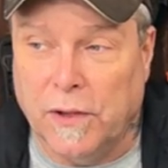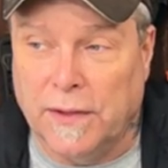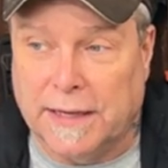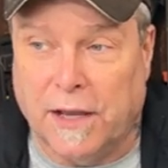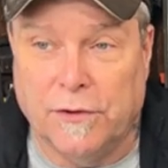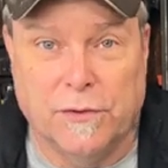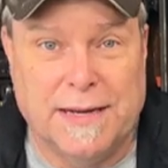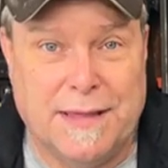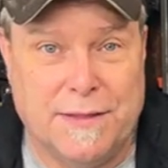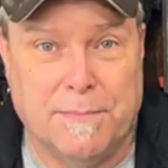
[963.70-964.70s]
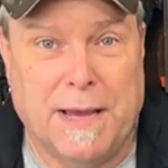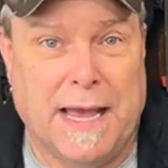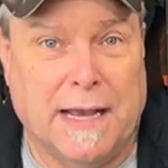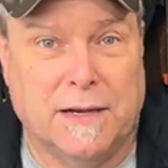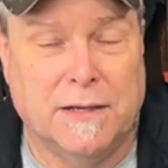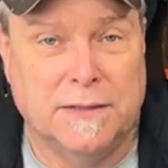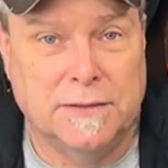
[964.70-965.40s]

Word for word: wheeling underneath the back,